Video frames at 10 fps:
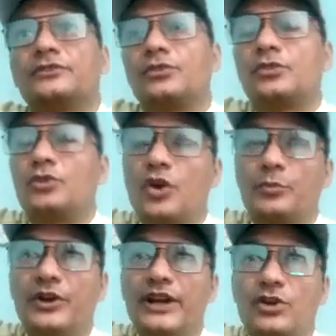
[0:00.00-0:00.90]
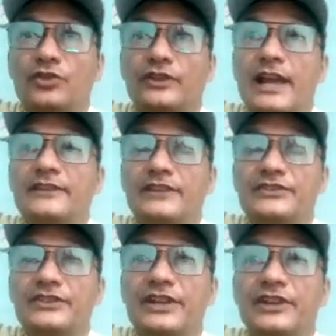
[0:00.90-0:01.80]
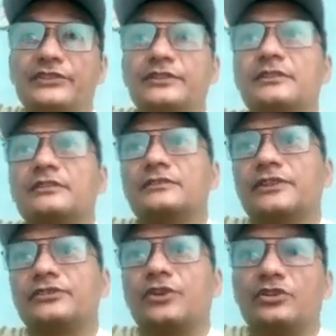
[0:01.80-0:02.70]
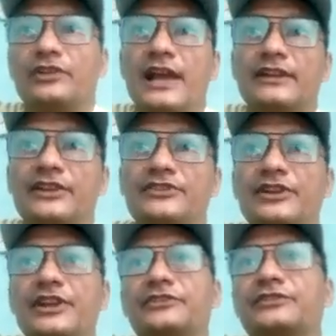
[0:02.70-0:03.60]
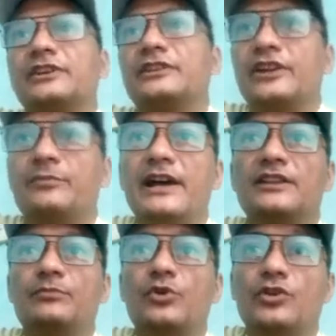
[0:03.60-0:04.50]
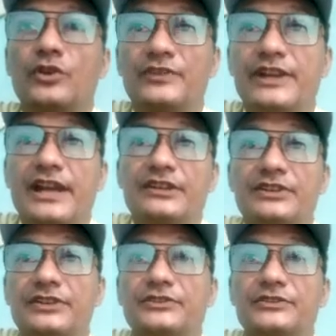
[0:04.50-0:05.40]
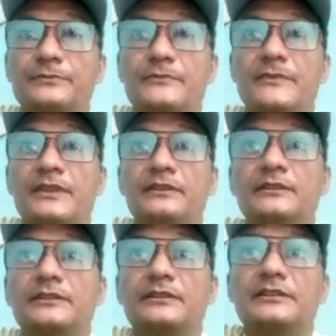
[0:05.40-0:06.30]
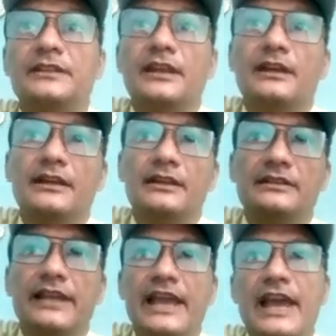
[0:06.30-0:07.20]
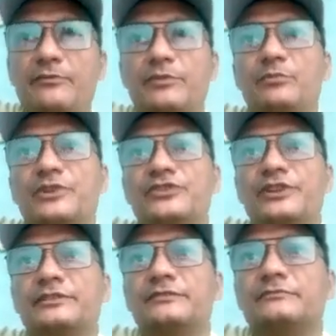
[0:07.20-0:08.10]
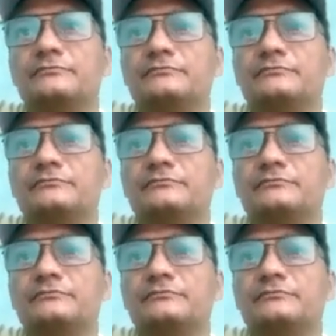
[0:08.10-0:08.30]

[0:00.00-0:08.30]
So corporate authorization is, this authorization is done by the board of directors. They have permission